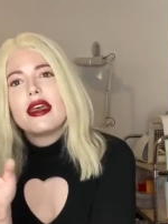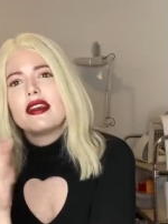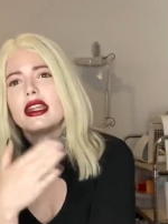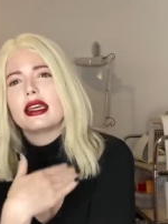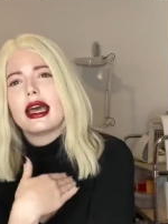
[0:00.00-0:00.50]
that
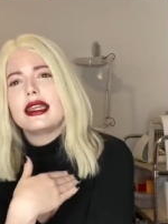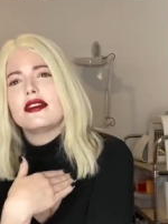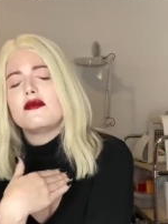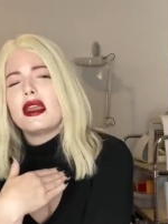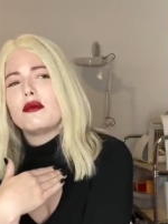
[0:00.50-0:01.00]
it kind
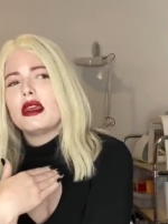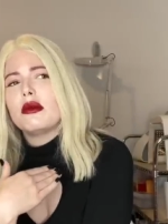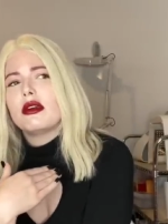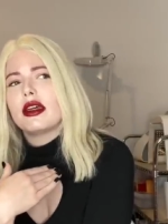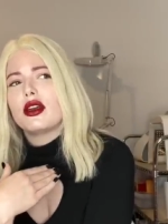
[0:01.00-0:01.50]
of made me
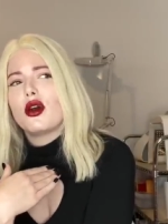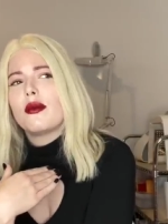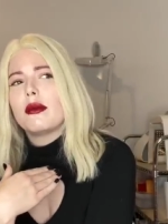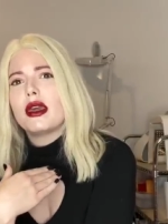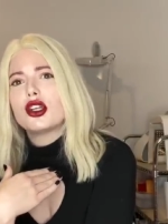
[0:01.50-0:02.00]
be like oh
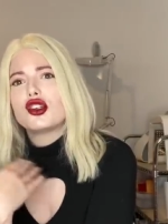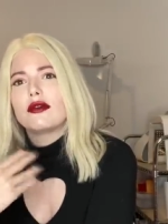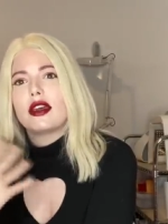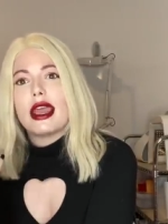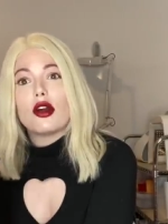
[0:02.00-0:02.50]
maybe i should have
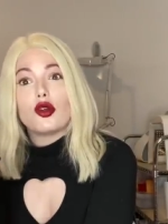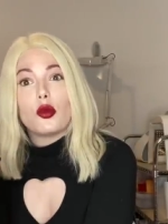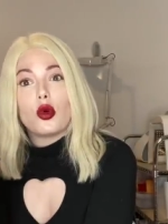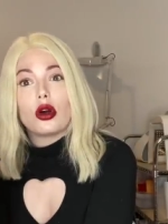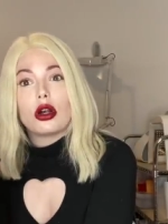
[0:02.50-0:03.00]
cared
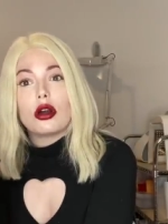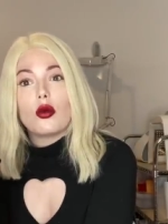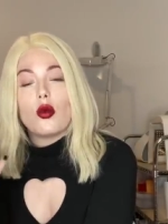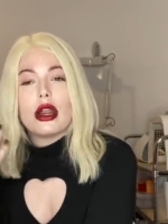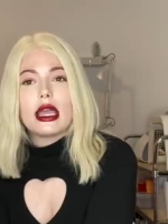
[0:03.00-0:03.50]
more
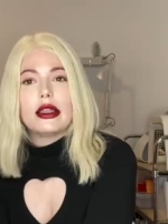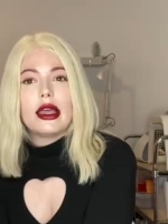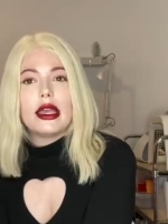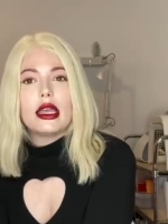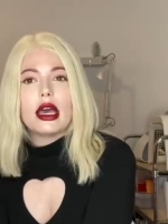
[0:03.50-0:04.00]
when i
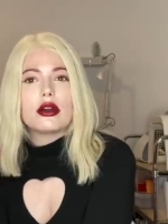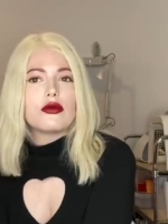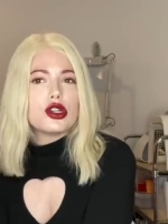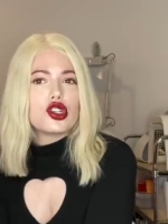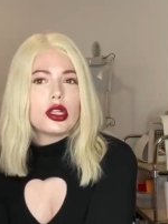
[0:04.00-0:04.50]
like had
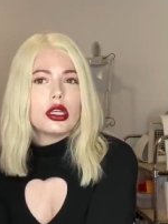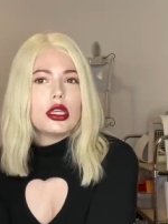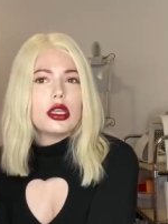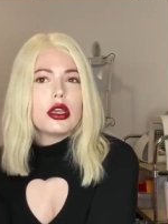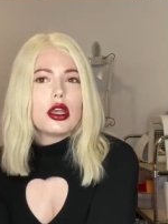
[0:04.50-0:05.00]

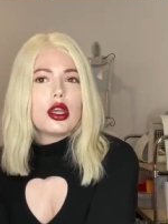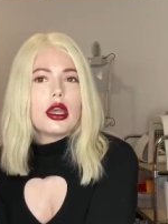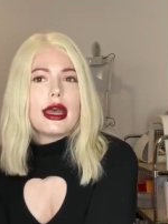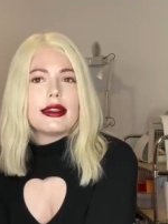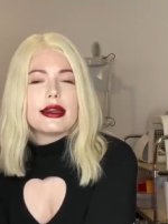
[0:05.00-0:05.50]
originally
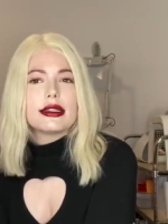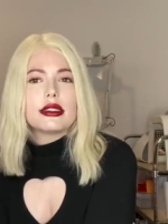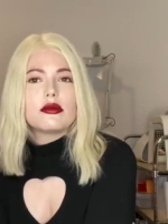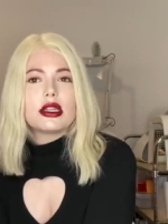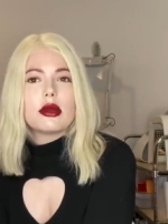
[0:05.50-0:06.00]
had that
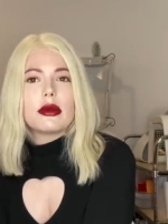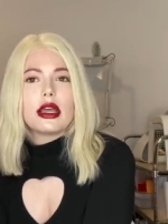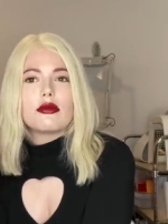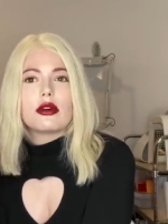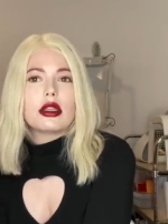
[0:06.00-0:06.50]
symptom and i
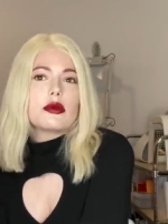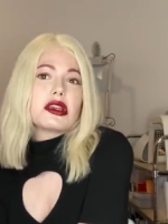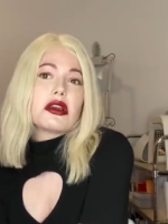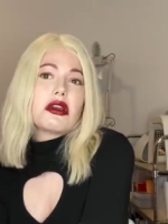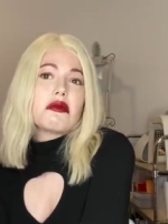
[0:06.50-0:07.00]
really was
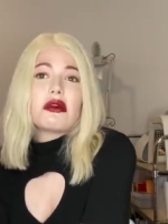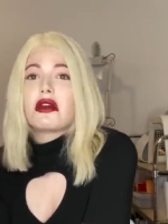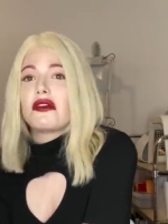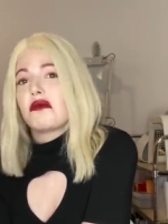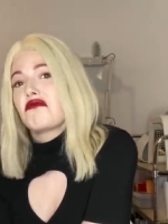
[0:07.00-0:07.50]
like oh
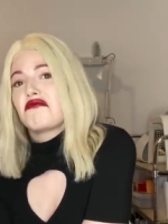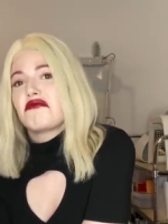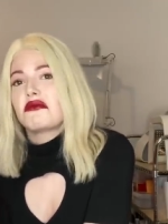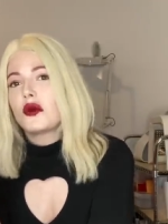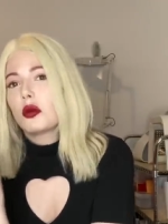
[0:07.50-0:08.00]
whatever
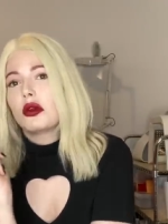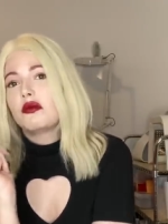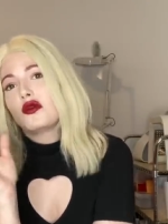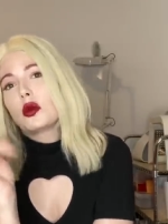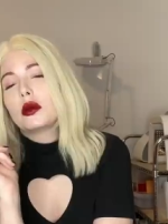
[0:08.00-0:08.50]
normal
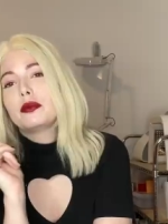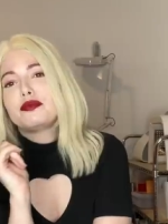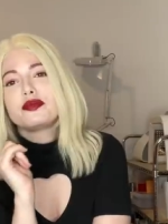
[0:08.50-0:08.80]
normal